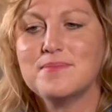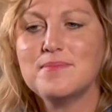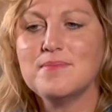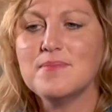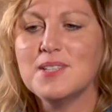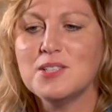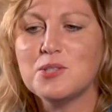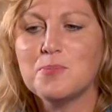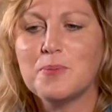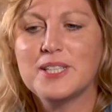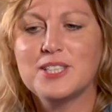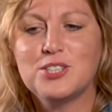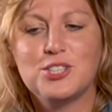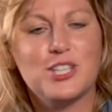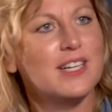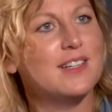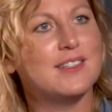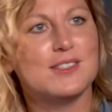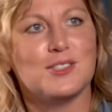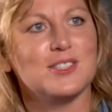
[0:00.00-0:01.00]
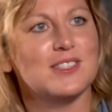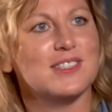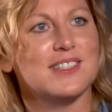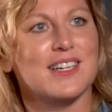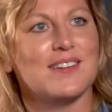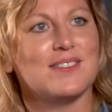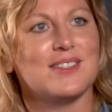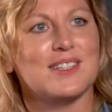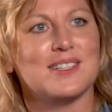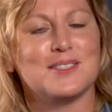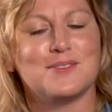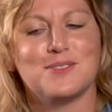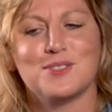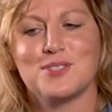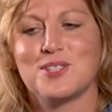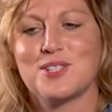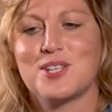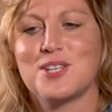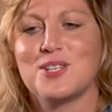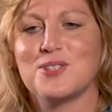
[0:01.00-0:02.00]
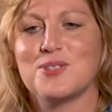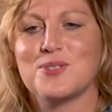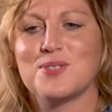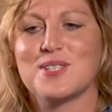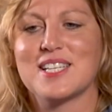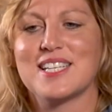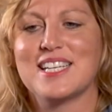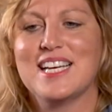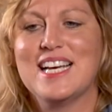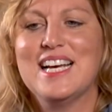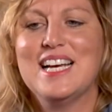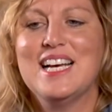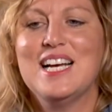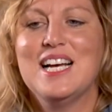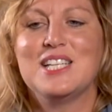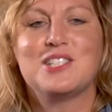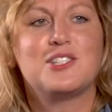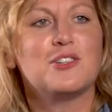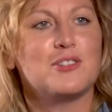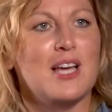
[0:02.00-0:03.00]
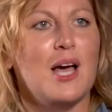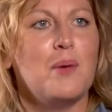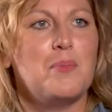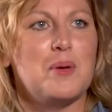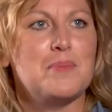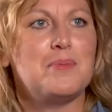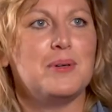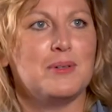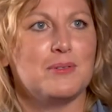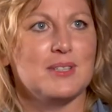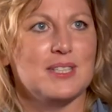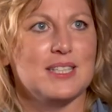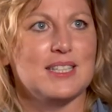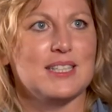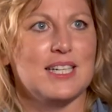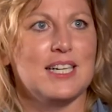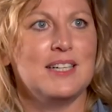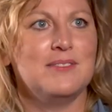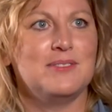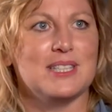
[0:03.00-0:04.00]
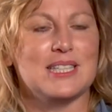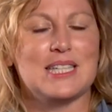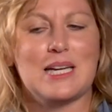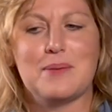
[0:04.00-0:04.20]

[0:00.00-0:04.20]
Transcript: it's pretty challenging to have a lot of different SKUs. And so people really loved it.